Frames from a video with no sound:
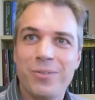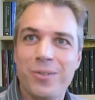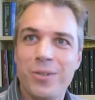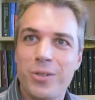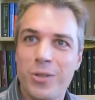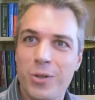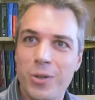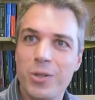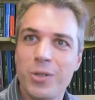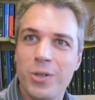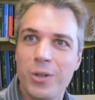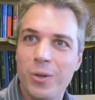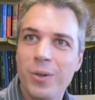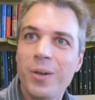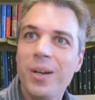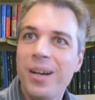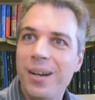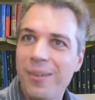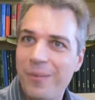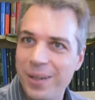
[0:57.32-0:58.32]
have to shoot
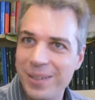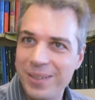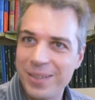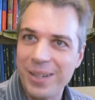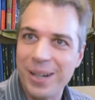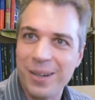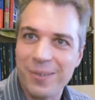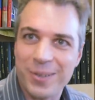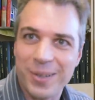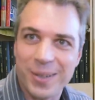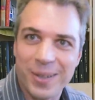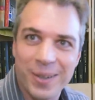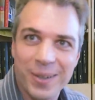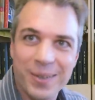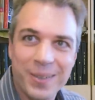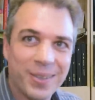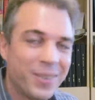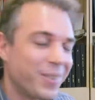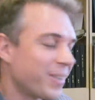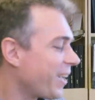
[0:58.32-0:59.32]
you when you have to go,
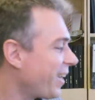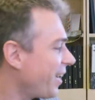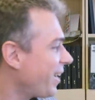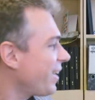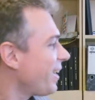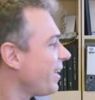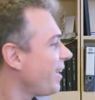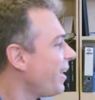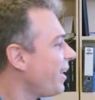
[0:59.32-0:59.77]
you're okay.